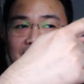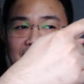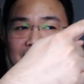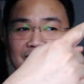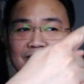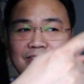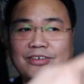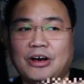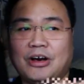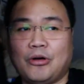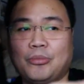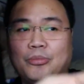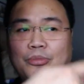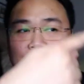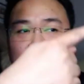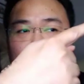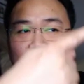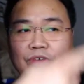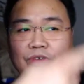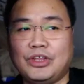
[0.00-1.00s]
So I'll
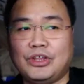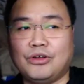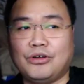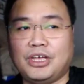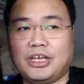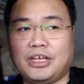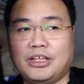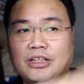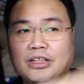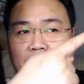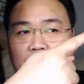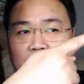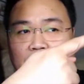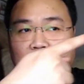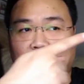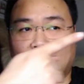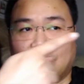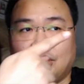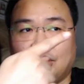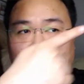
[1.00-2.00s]
put the video link. The
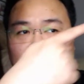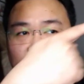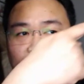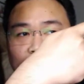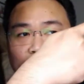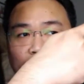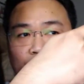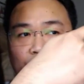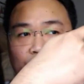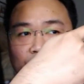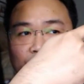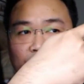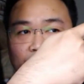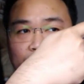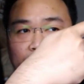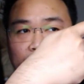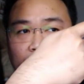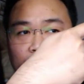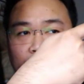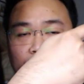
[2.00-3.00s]
next video is
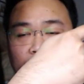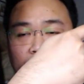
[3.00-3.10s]
about